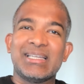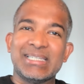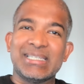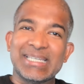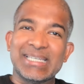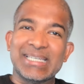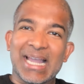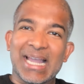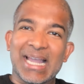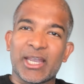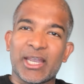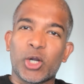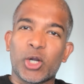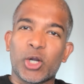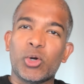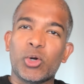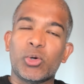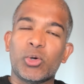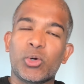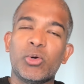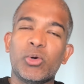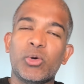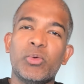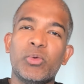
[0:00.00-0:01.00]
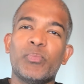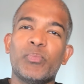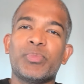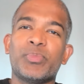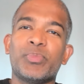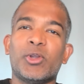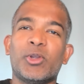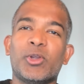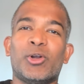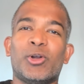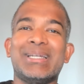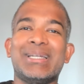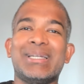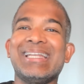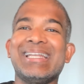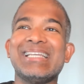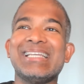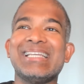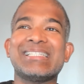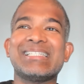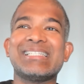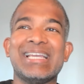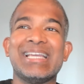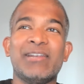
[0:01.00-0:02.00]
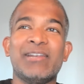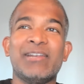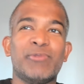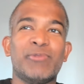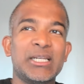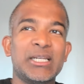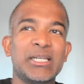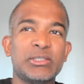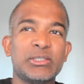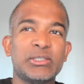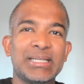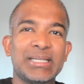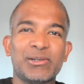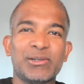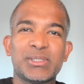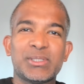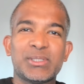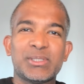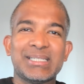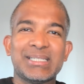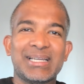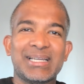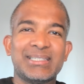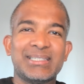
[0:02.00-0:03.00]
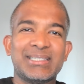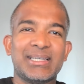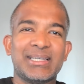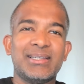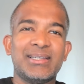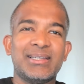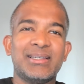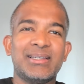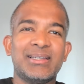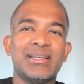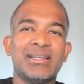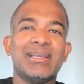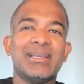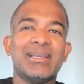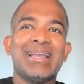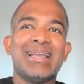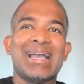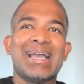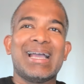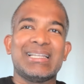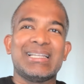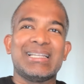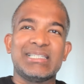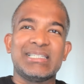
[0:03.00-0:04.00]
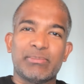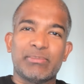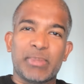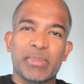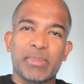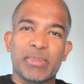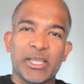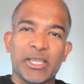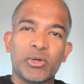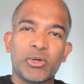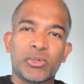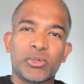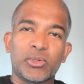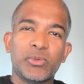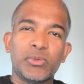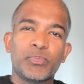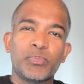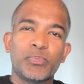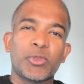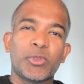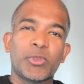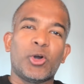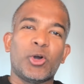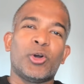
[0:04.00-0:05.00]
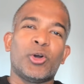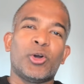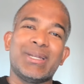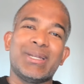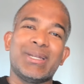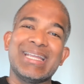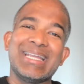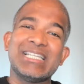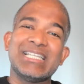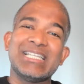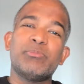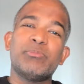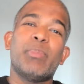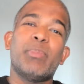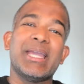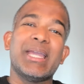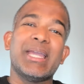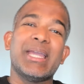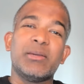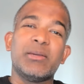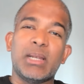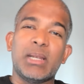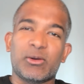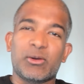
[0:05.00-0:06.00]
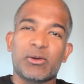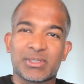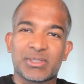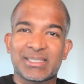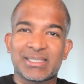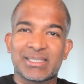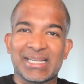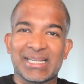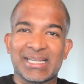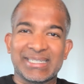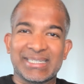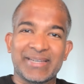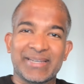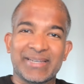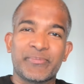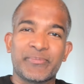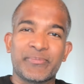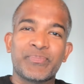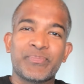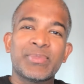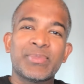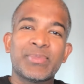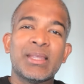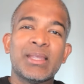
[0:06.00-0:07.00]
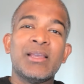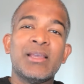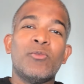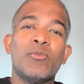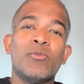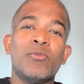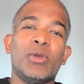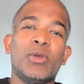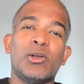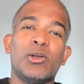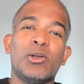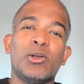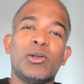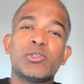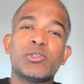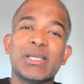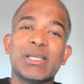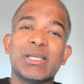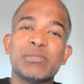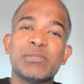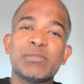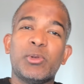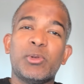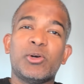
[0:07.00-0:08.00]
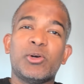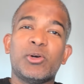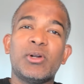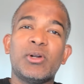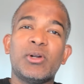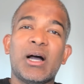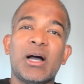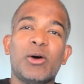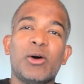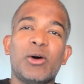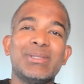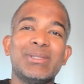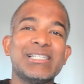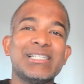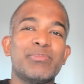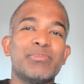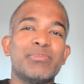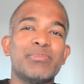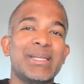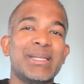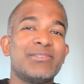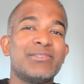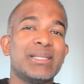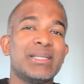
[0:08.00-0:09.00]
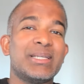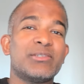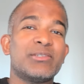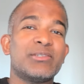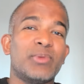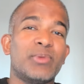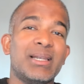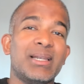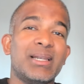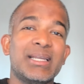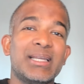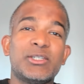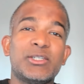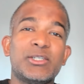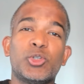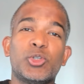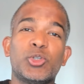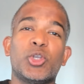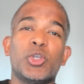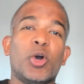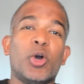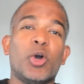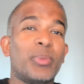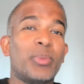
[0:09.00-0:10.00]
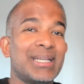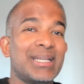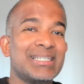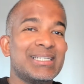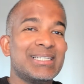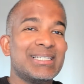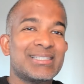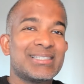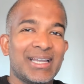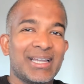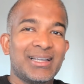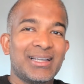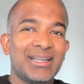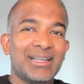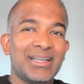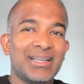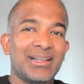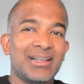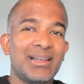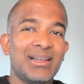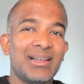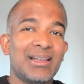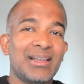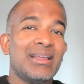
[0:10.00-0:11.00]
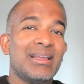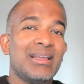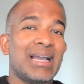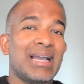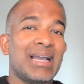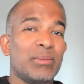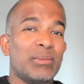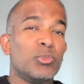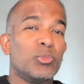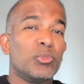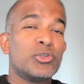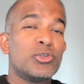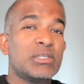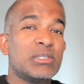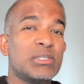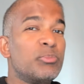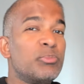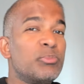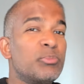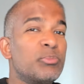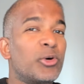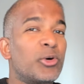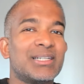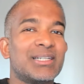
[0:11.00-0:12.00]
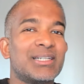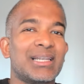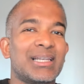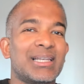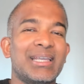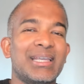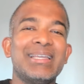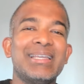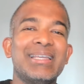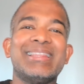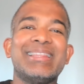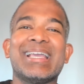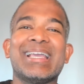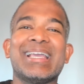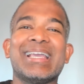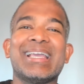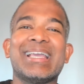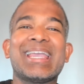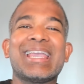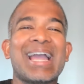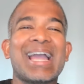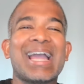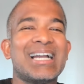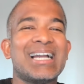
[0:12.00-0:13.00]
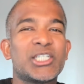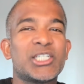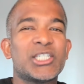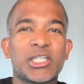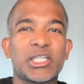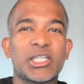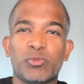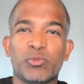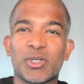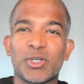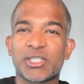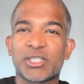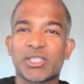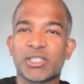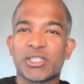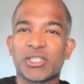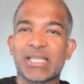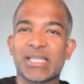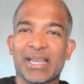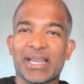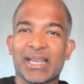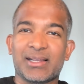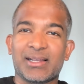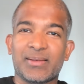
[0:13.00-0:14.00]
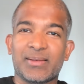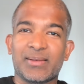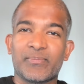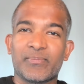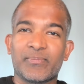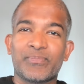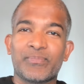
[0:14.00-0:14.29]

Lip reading: DIO or Days Inventory Outstanding, and DPO or Days Payable Outstanding. We'll also explore how these metrics relate to the operating cycle and, most importantly, the cash conversion cycle.